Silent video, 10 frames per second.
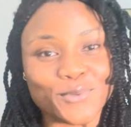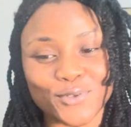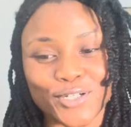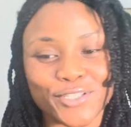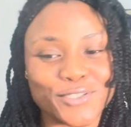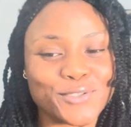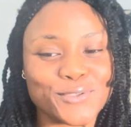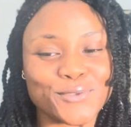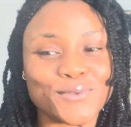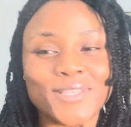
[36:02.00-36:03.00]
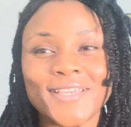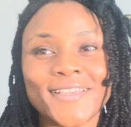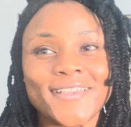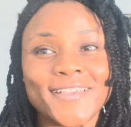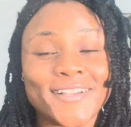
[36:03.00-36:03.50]
Are you
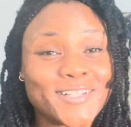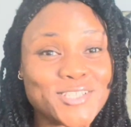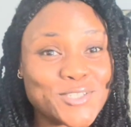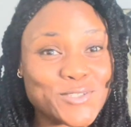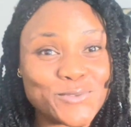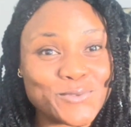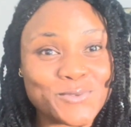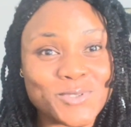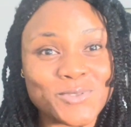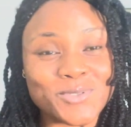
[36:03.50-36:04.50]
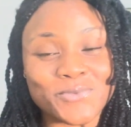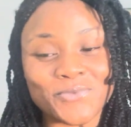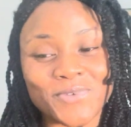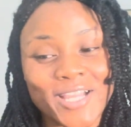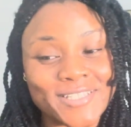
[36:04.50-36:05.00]
do you
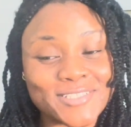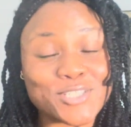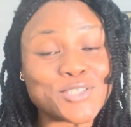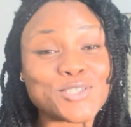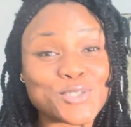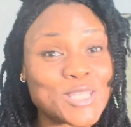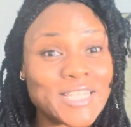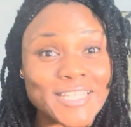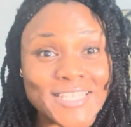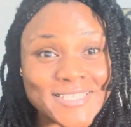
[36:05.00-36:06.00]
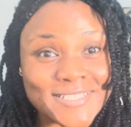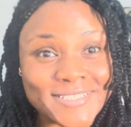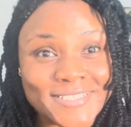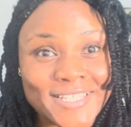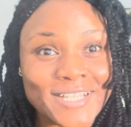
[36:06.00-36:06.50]
do that
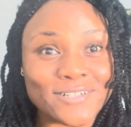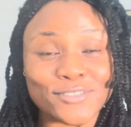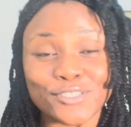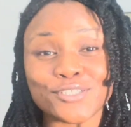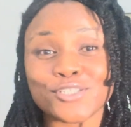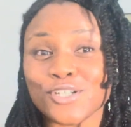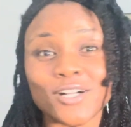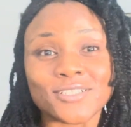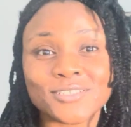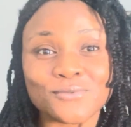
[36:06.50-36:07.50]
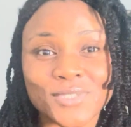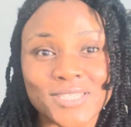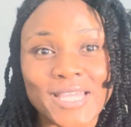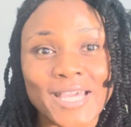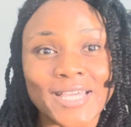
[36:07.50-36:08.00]
easily now? Are you struggling with
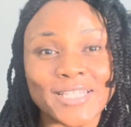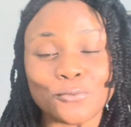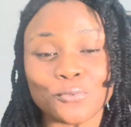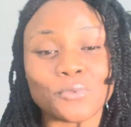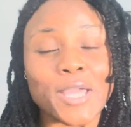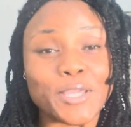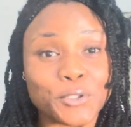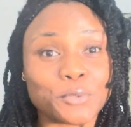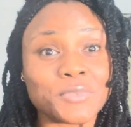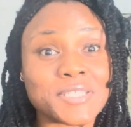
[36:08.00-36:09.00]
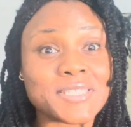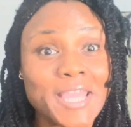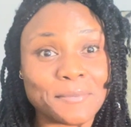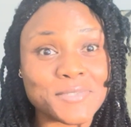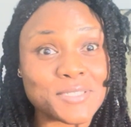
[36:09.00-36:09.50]
that? I hope this
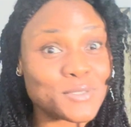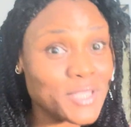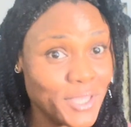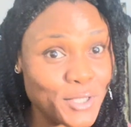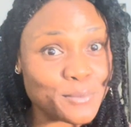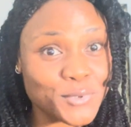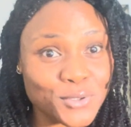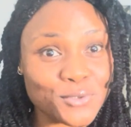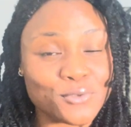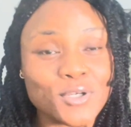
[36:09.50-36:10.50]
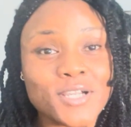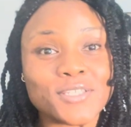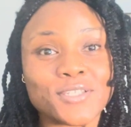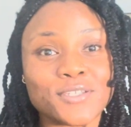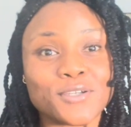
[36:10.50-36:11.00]
episode helped you,
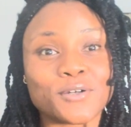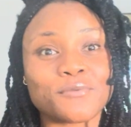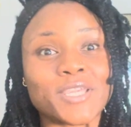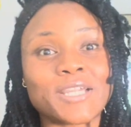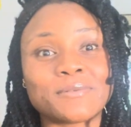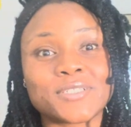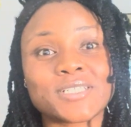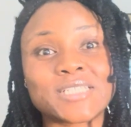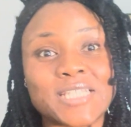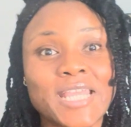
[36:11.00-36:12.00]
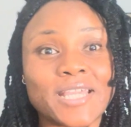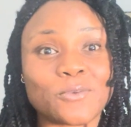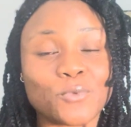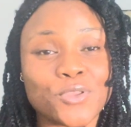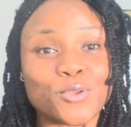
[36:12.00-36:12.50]
be able to connect
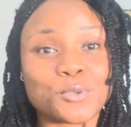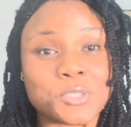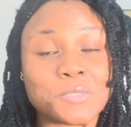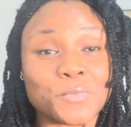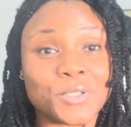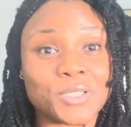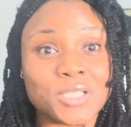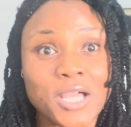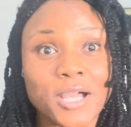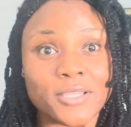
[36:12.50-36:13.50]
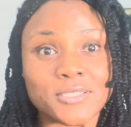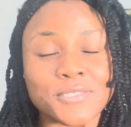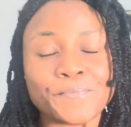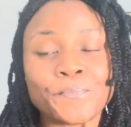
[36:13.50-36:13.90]
with your spirit guides.